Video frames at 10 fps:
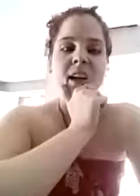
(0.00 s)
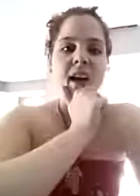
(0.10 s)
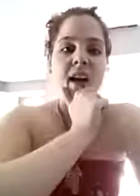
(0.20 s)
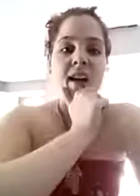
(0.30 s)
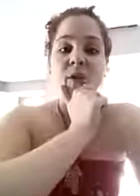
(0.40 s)

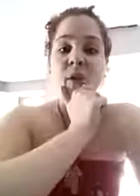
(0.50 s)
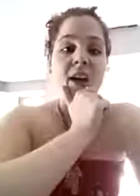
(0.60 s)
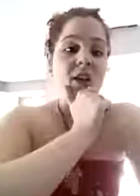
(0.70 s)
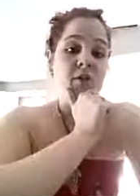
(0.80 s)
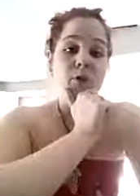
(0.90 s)

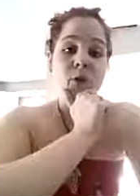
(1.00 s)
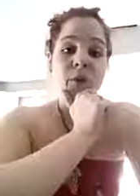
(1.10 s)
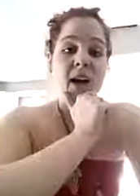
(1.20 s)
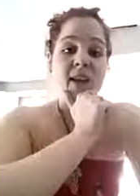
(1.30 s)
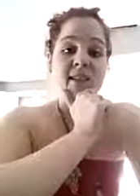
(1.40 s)

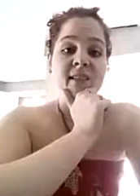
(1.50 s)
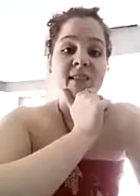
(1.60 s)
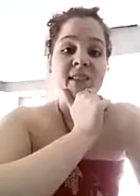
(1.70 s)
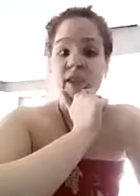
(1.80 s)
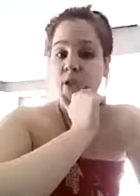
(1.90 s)

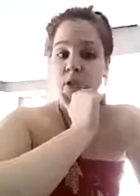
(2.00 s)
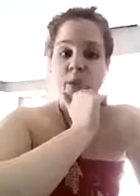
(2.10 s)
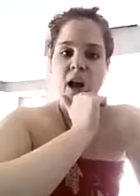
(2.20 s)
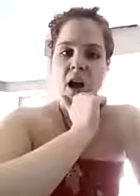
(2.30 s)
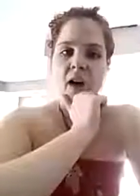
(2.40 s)
$140 kicks you
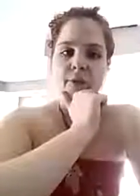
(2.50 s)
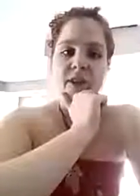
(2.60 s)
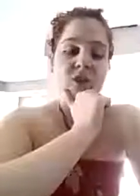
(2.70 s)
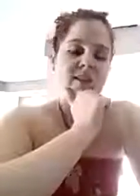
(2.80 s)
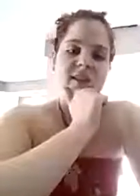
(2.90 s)
right off.
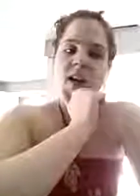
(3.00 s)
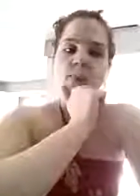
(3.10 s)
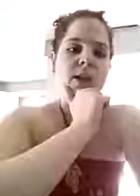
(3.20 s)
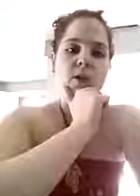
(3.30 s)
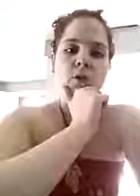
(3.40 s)
And just
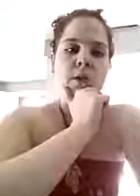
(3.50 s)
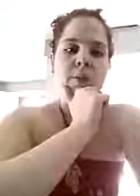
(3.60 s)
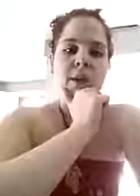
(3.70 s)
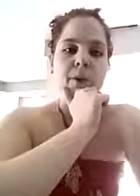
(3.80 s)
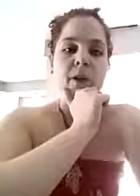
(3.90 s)
helping 3
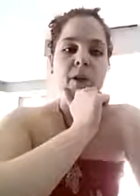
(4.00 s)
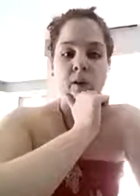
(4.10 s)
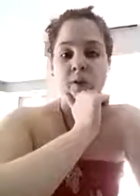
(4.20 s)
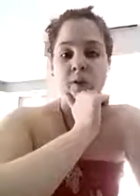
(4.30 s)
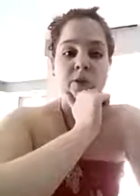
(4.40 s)
people
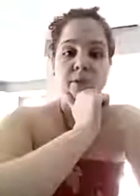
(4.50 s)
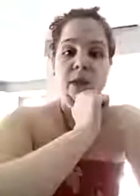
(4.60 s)
in your first